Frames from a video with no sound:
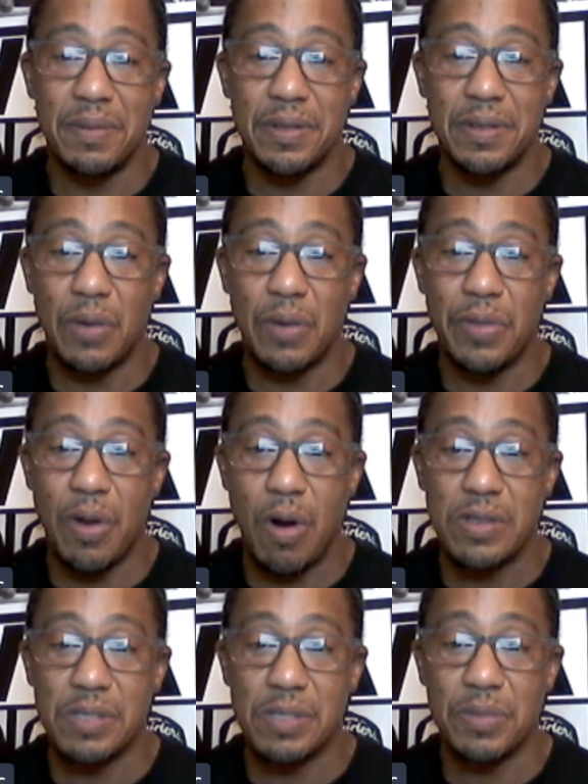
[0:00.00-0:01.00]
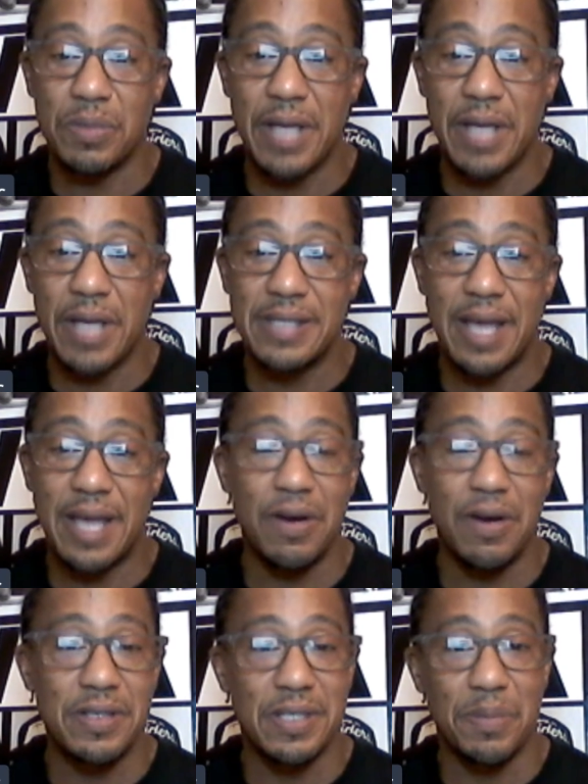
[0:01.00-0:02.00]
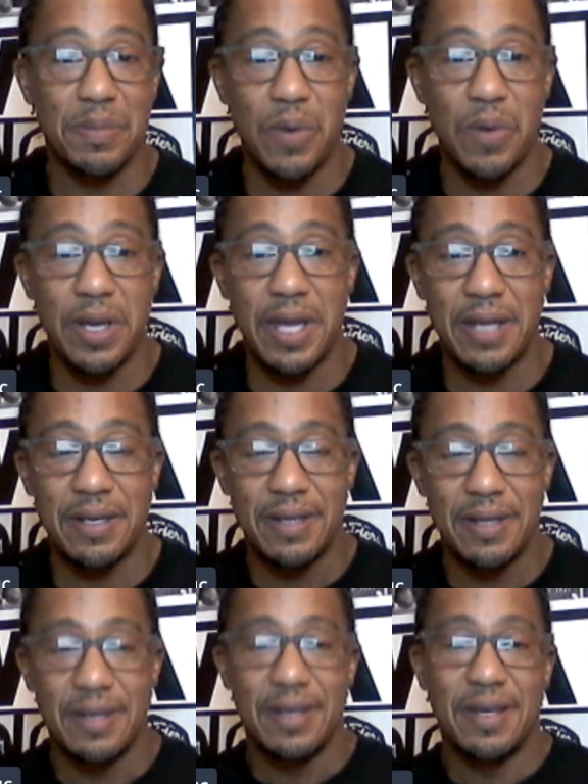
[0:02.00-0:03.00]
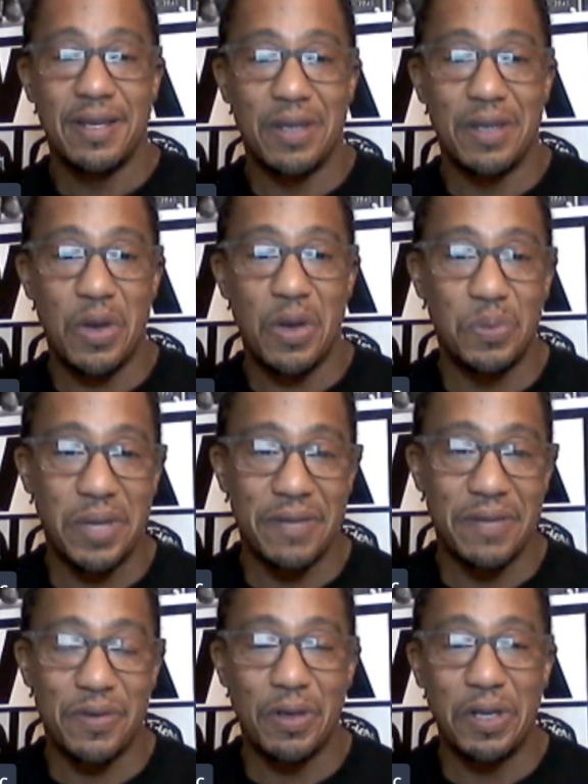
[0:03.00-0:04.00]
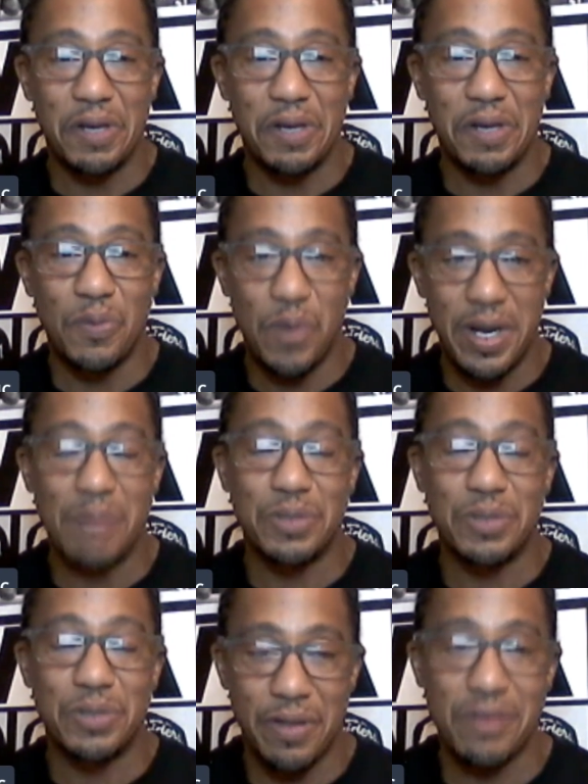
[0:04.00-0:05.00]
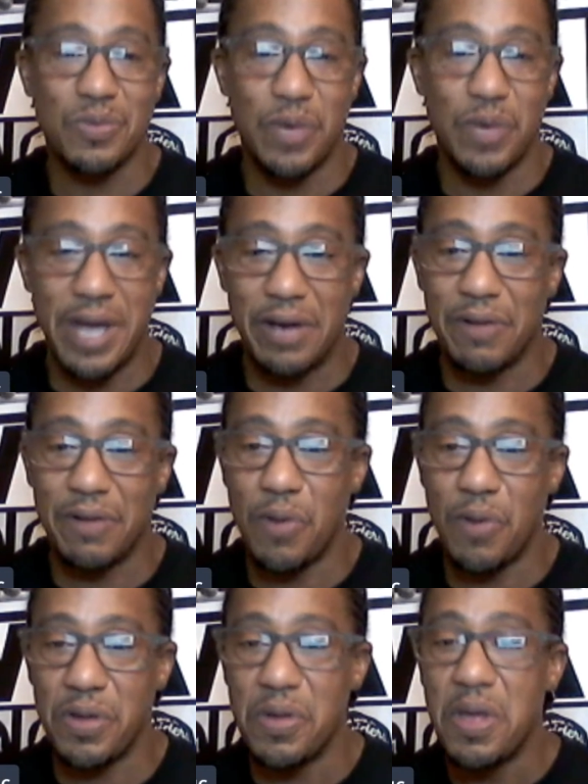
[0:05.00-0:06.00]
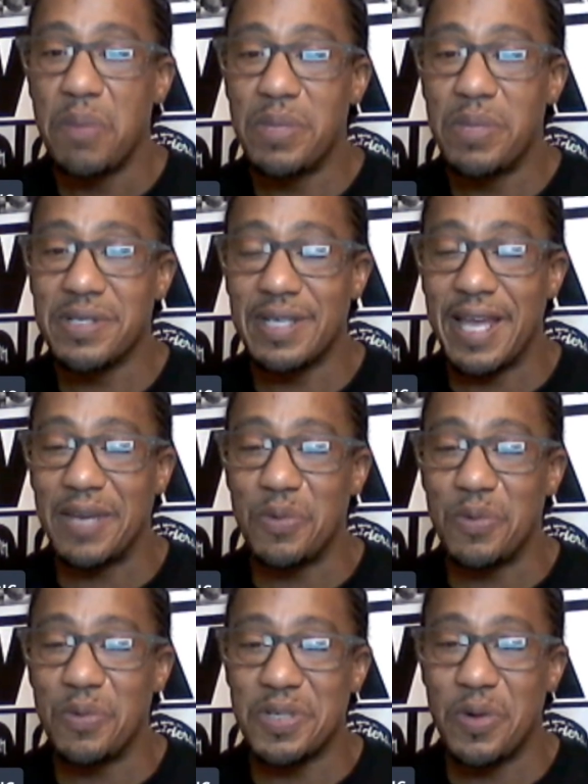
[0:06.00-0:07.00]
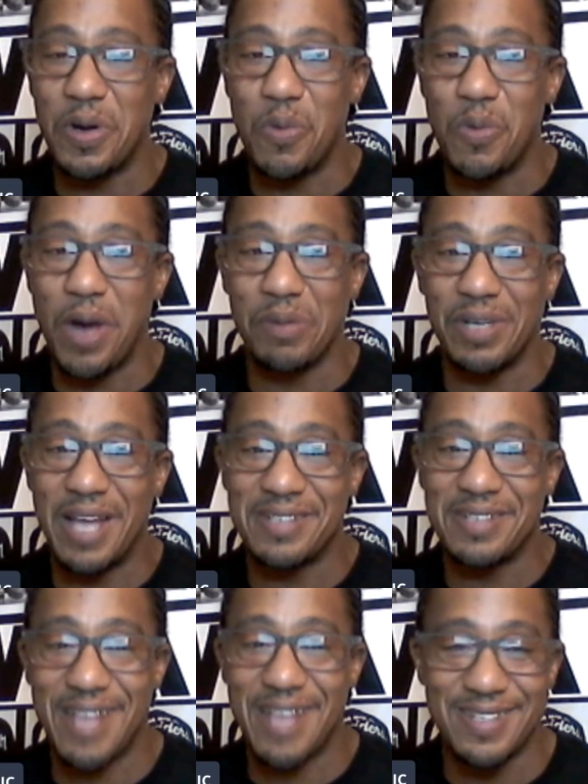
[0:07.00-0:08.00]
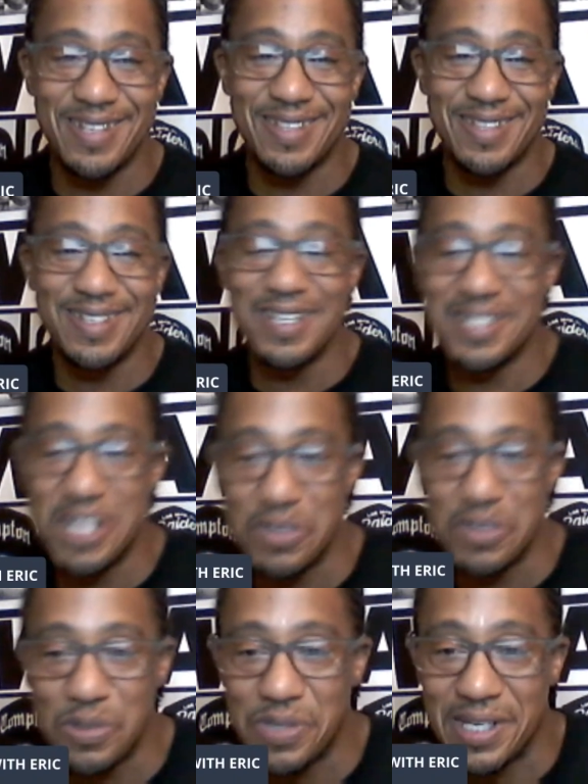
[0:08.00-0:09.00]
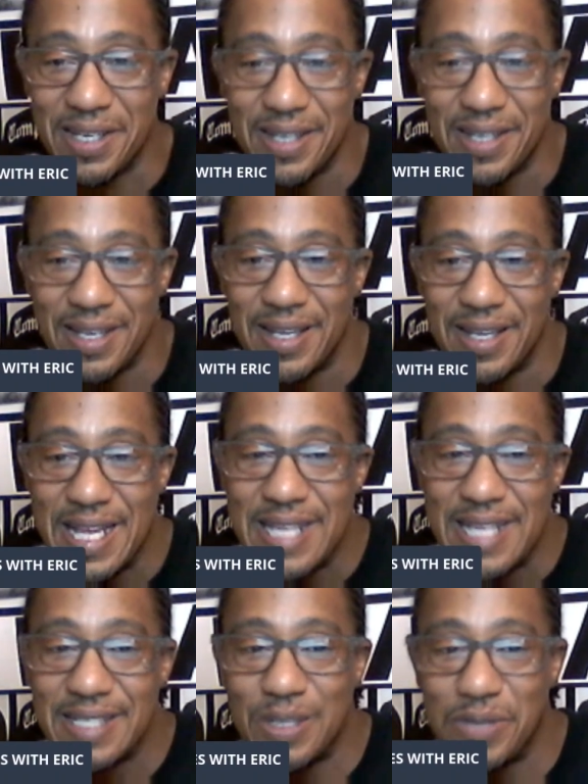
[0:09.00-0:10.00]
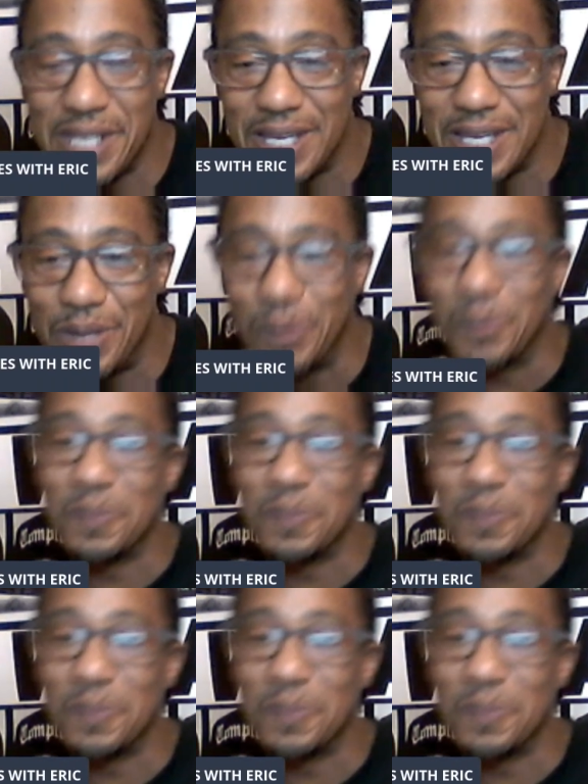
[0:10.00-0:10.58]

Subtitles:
know, there are some good guys out here at some point, and you know, if you're looking for one, I'm sure there's one out here for you. Miss Clayton, what's going on? Welcome to Lifestyles. Good to see you, Susie. Susie Q.